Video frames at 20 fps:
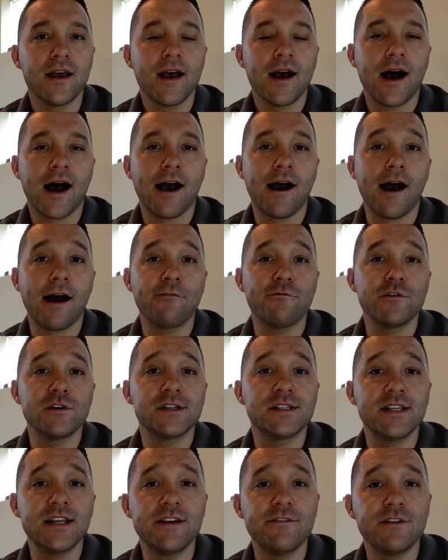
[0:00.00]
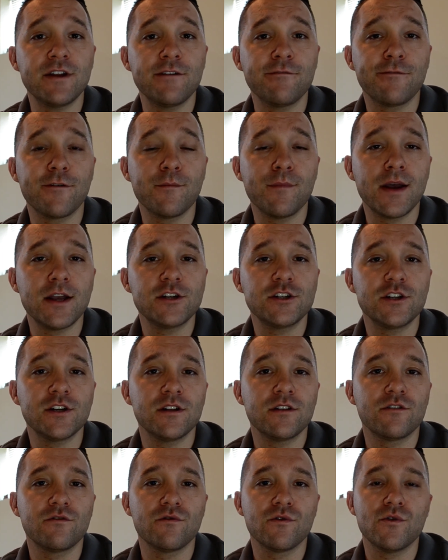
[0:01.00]
I've received
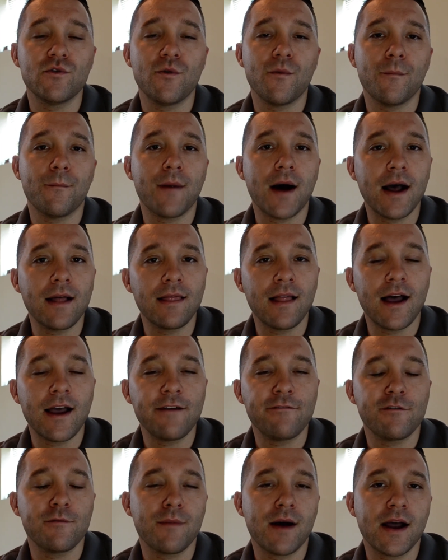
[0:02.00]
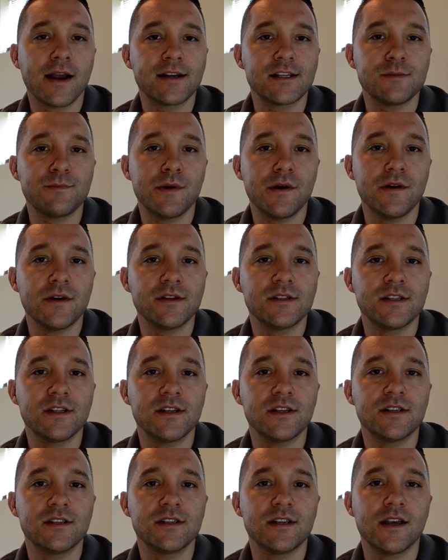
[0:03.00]
information through my life and my
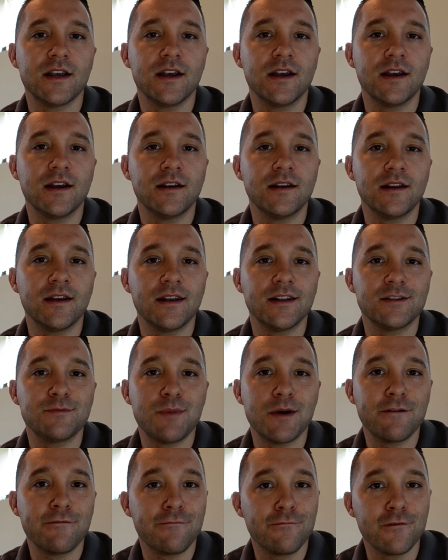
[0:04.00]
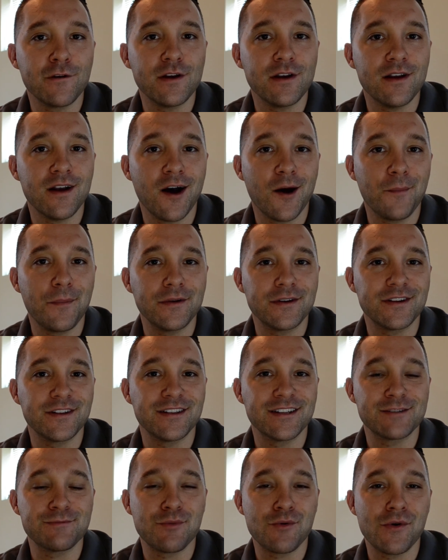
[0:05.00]
experiences, and it's been free up until
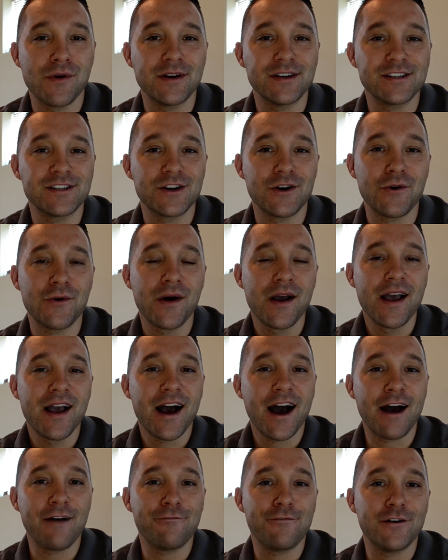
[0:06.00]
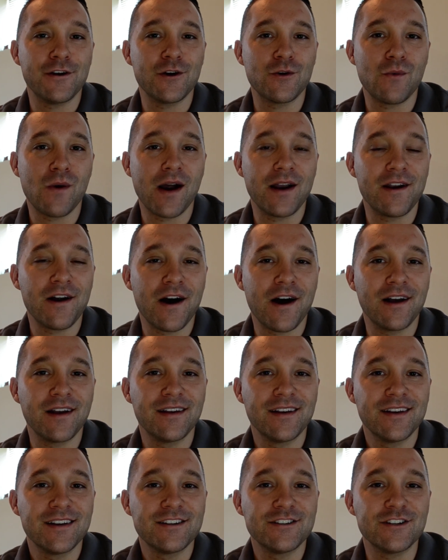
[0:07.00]
this point, so I figure why not
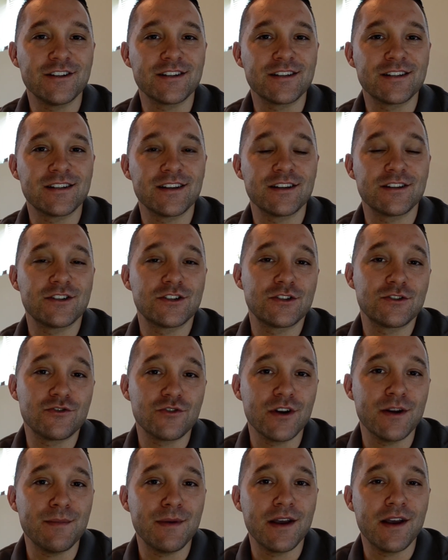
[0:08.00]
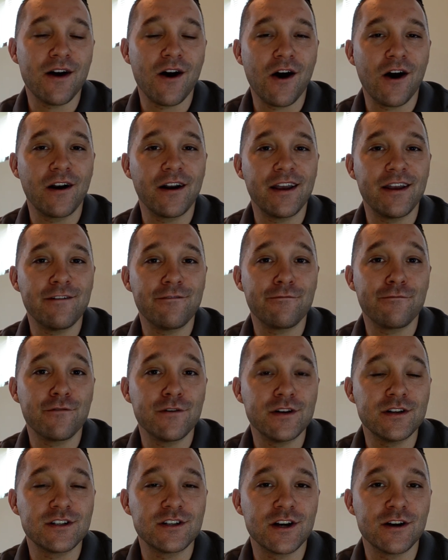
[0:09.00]
just stream it on a free
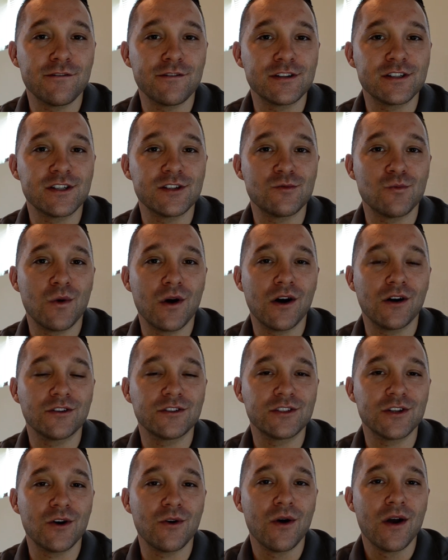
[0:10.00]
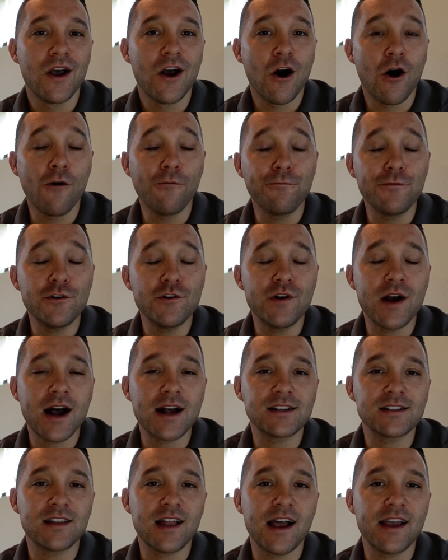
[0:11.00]
service as well. So hopefully you
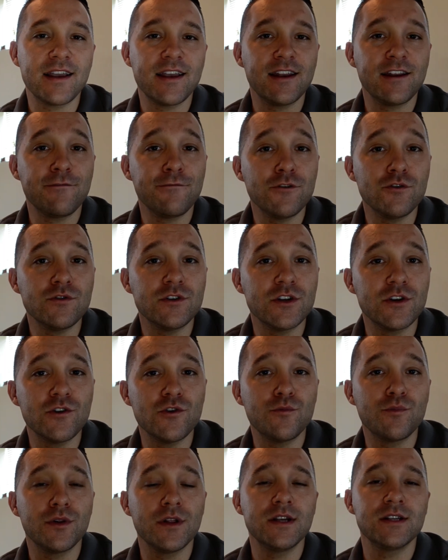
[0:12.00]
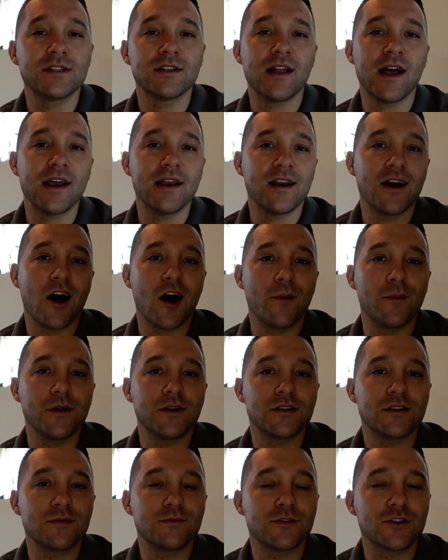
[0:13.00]
guys like it. If you do, please like, comment,
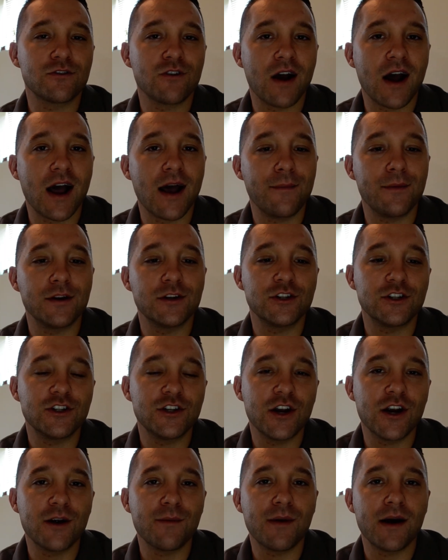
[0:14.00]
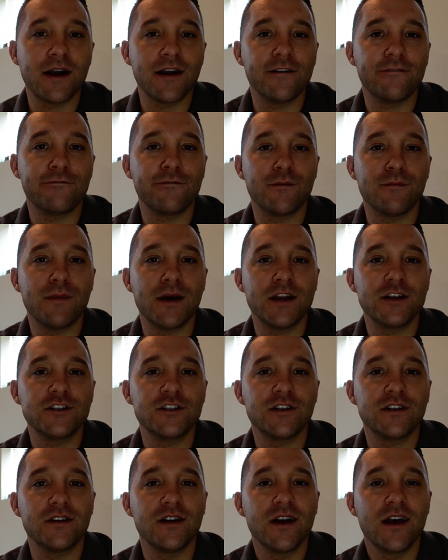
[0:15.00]
subscribe, and share my
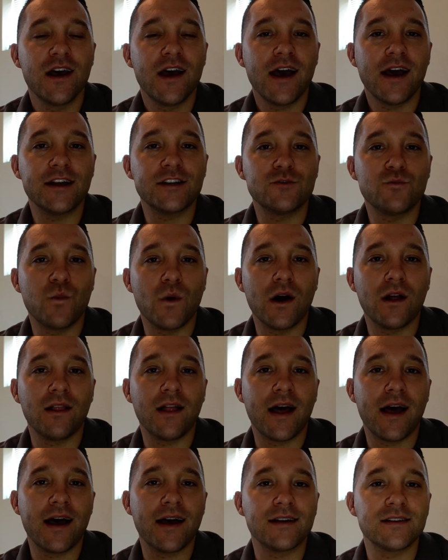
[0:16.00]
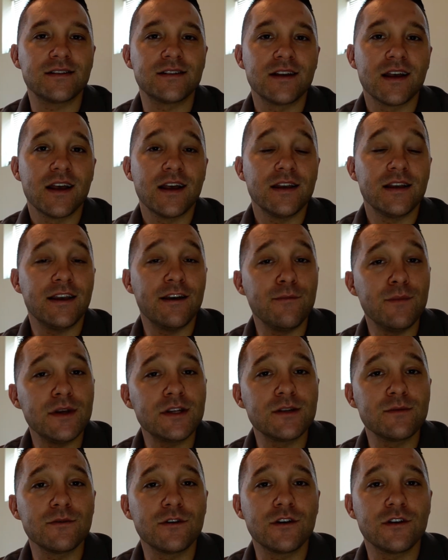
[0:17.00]
information, as well as give me
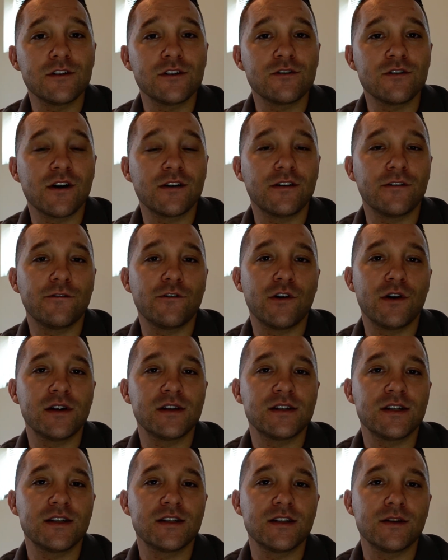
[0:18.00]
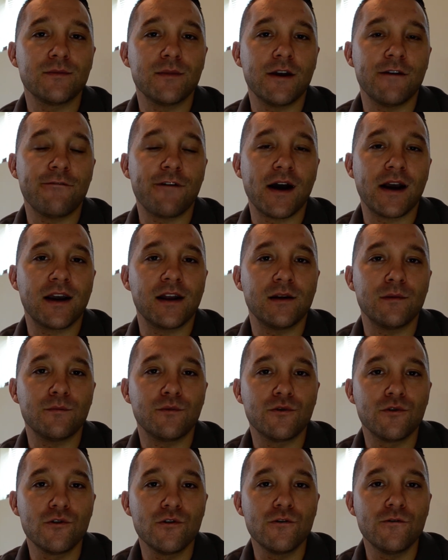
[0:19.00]
some constructive criticism if I can
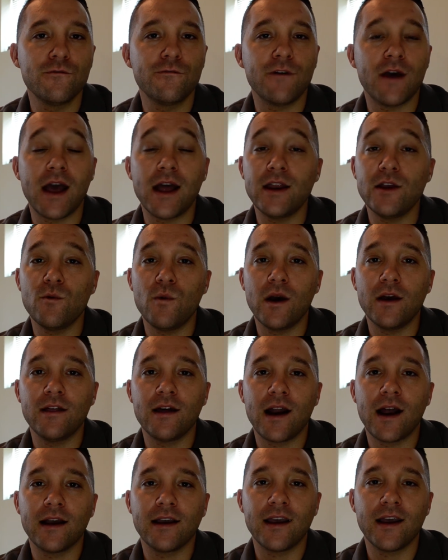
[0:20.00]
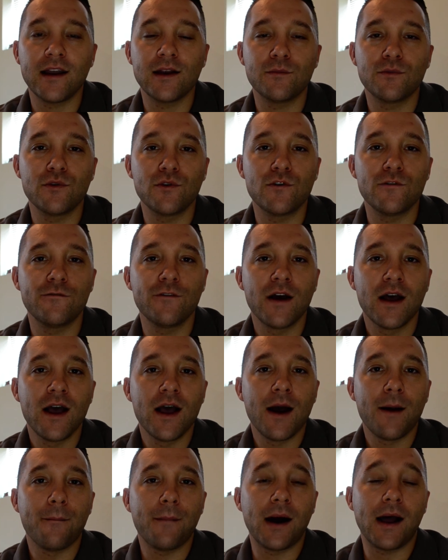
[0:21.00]
improve any way that I can improve.
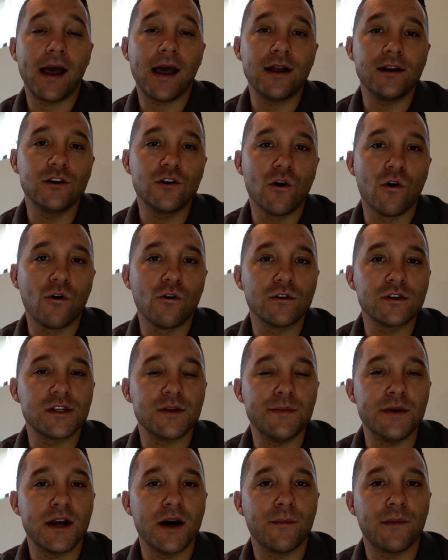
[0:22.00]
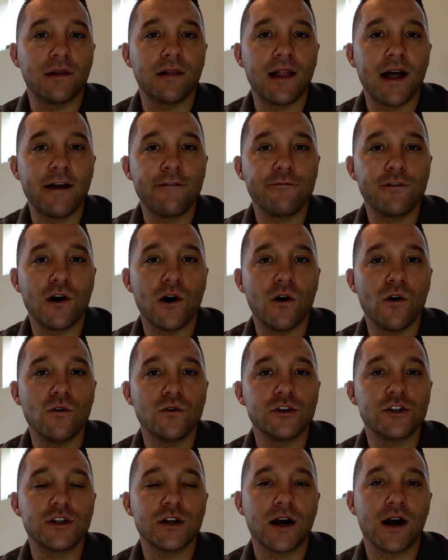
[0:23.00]
My end goal is to become a life
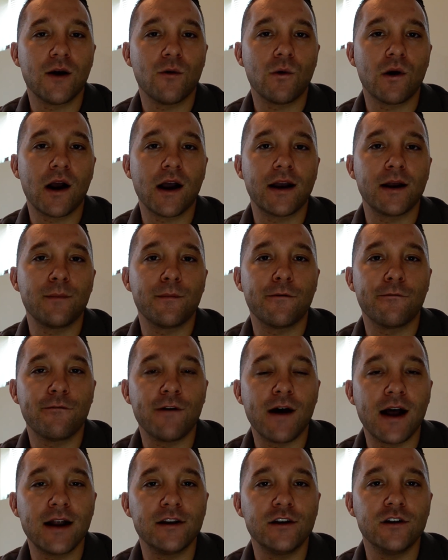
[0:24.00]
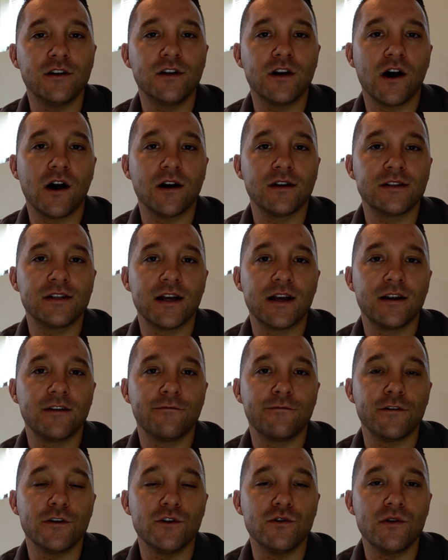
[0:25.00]
coach, where I can provide good content
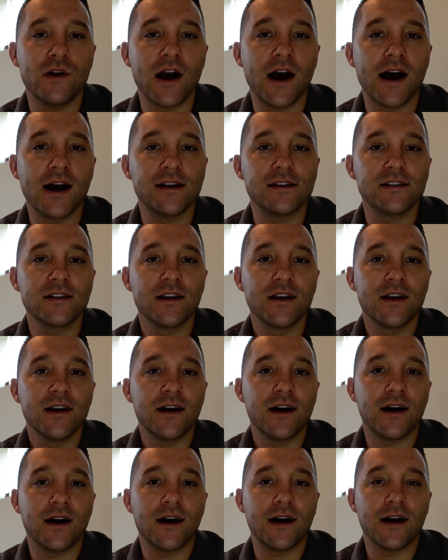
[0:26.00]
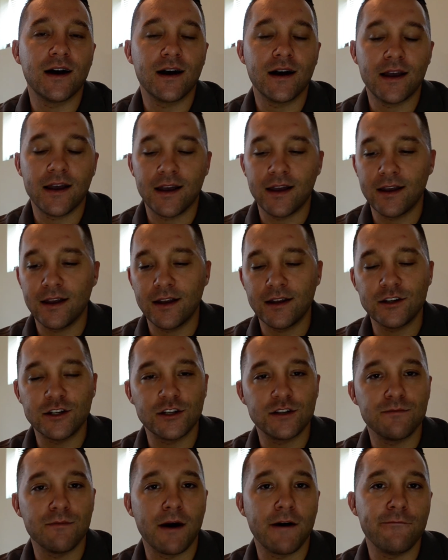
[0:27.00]
for you guys and
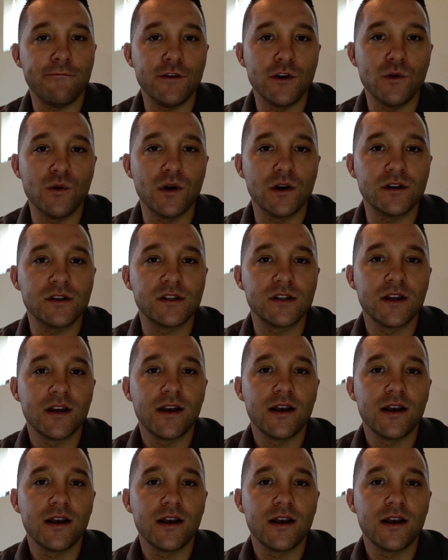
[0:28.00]
just my viewers.